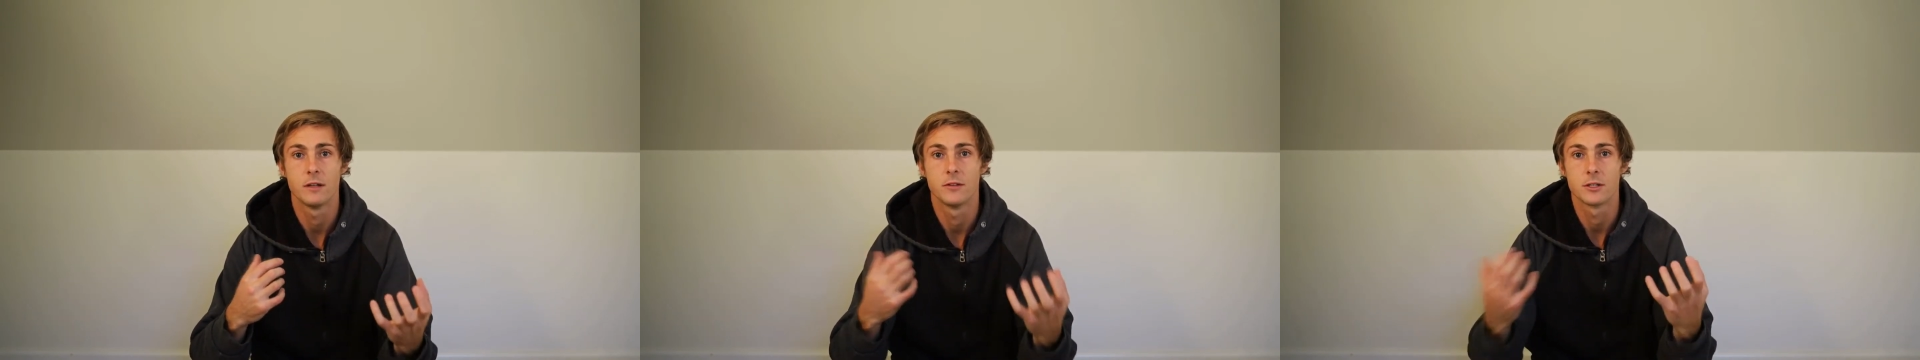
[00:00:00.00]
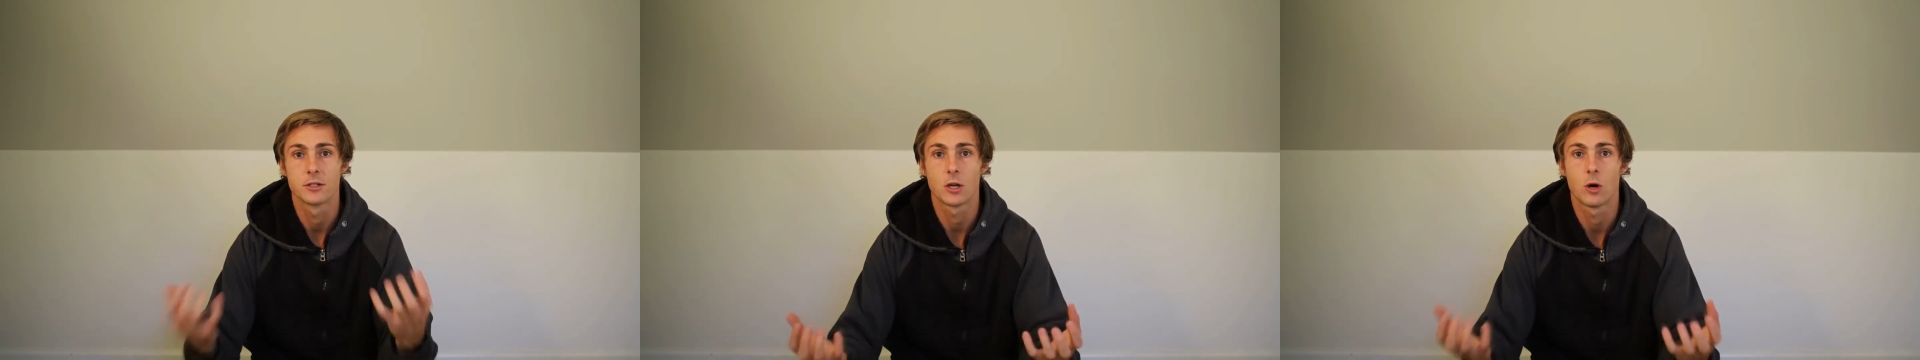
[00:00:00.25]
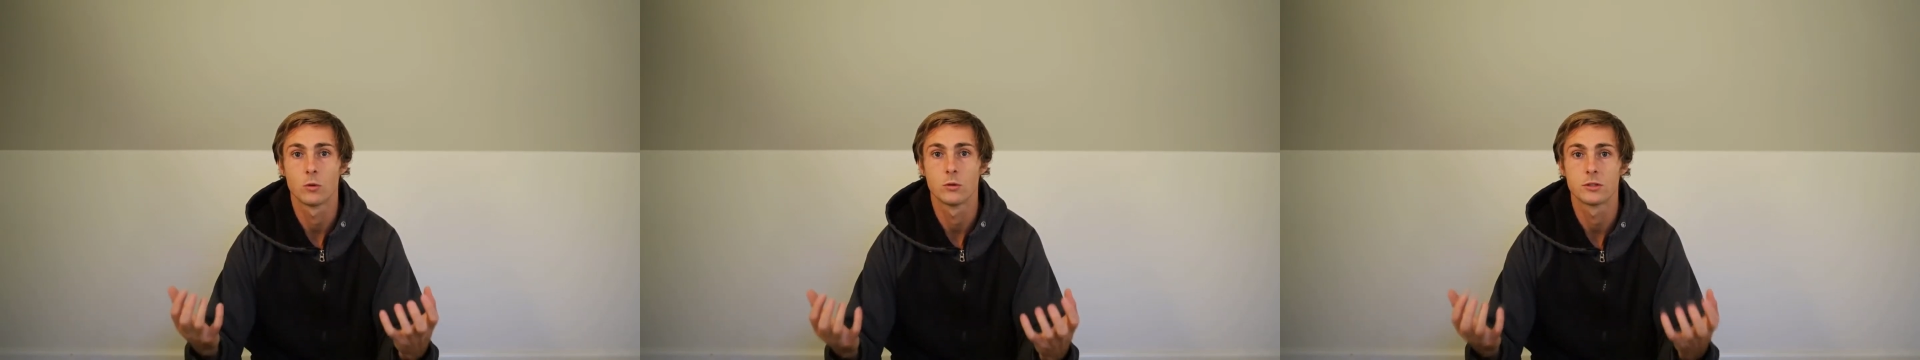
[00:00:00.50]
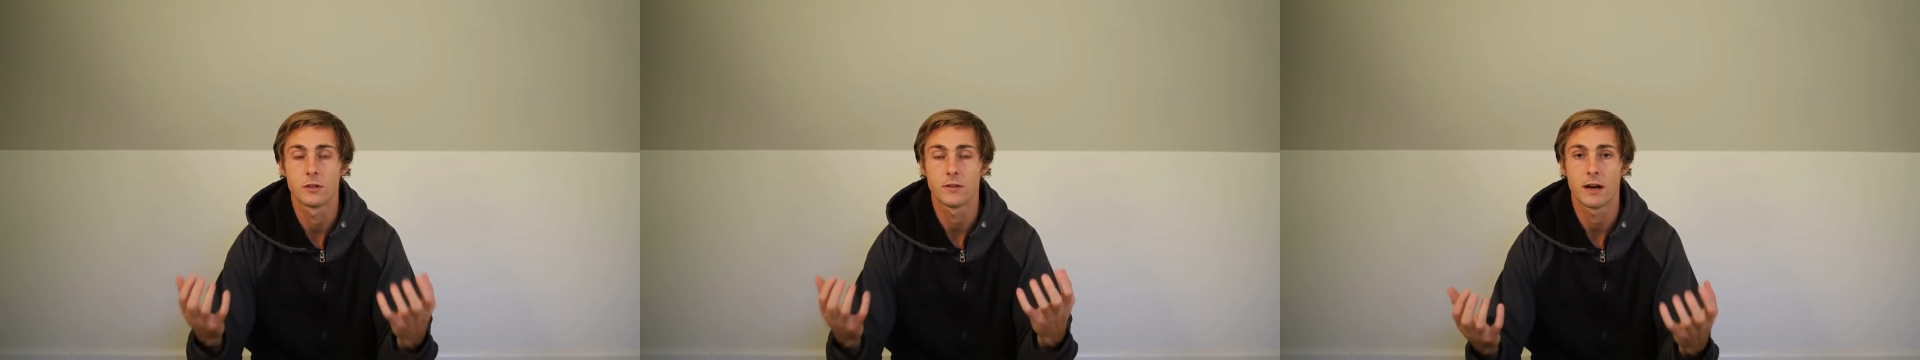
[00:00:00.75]
in the
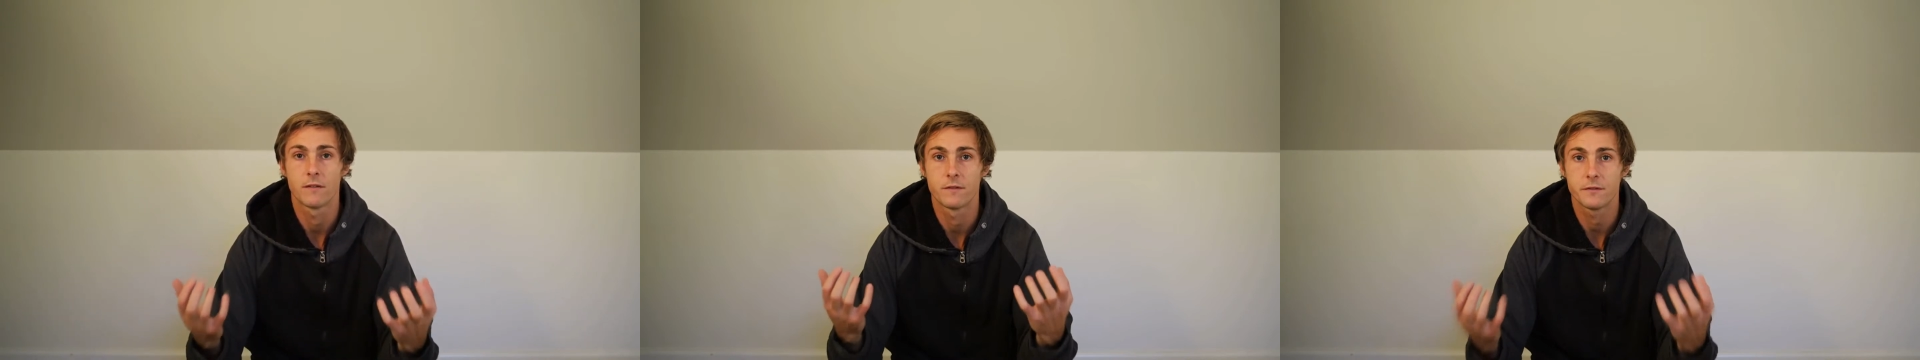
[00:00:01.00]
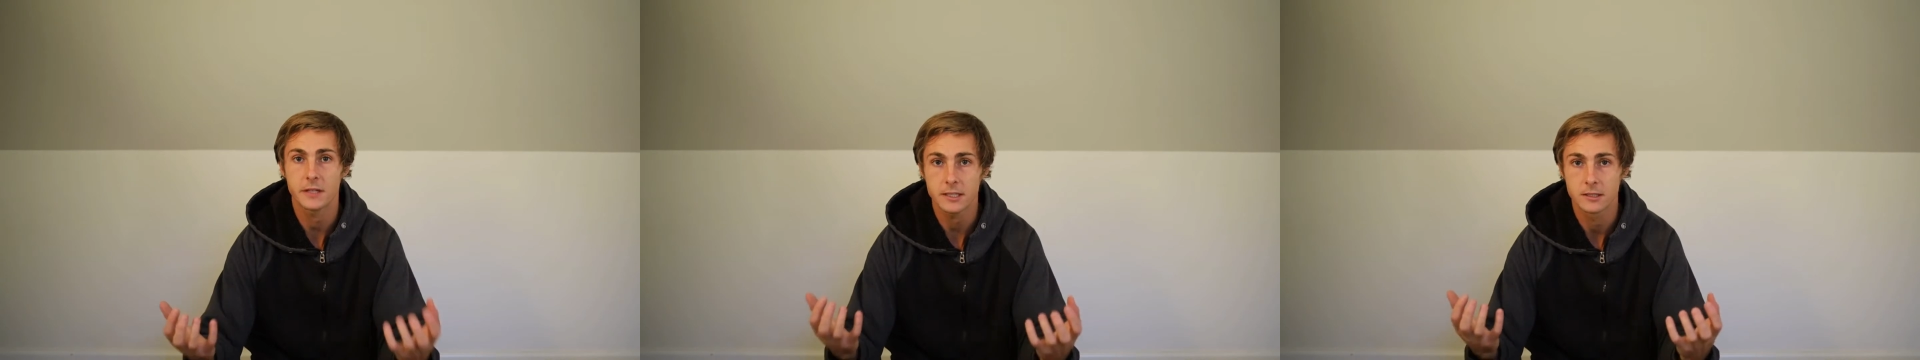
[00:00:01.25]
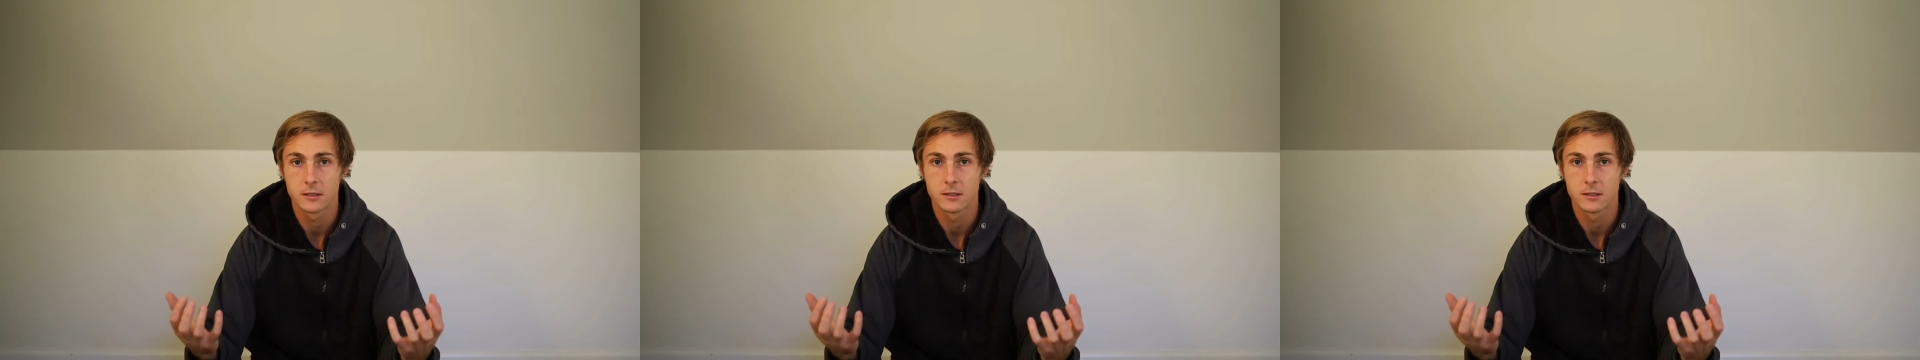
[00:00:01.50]
soles of our feet,